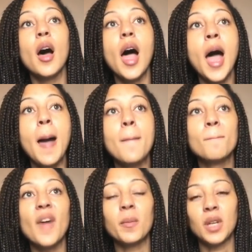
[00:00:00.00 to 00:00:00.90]

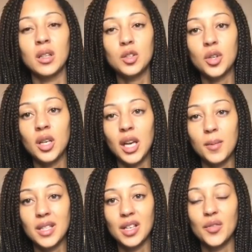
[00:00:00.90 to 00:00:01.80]
Um, I'm going to try and get
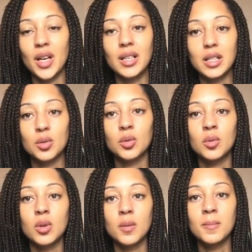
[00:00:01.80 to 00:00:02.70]
myself a
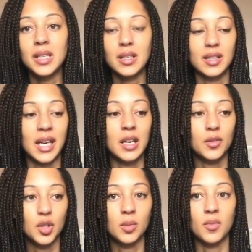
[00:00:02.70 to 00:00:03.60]
little mini skein
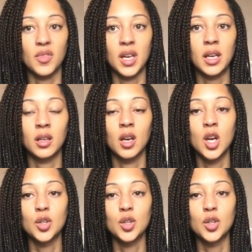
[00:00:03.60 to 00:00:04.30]
of something